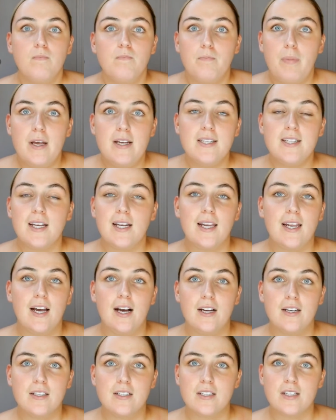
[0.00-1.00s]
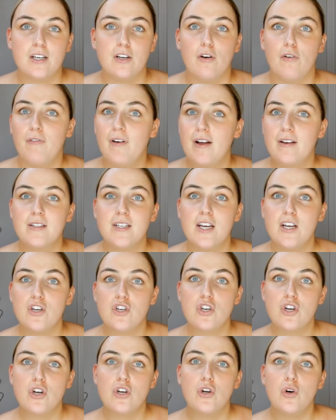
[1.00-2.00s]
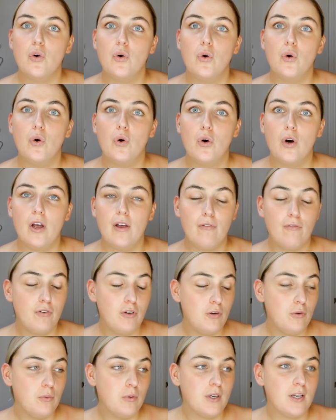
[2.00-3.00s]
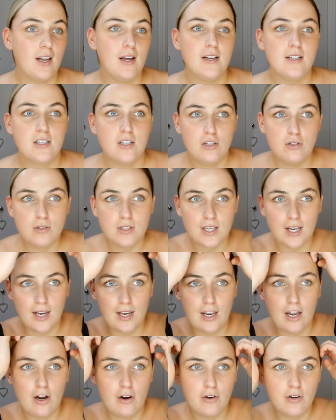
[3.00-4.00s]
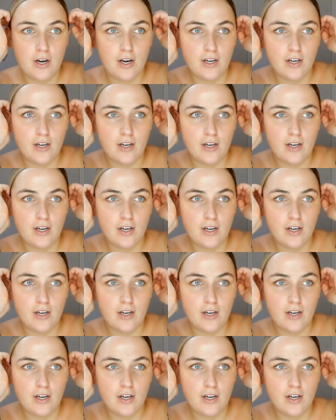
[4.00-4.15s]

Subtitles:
basically under your foundation, or if you would like to use it alone.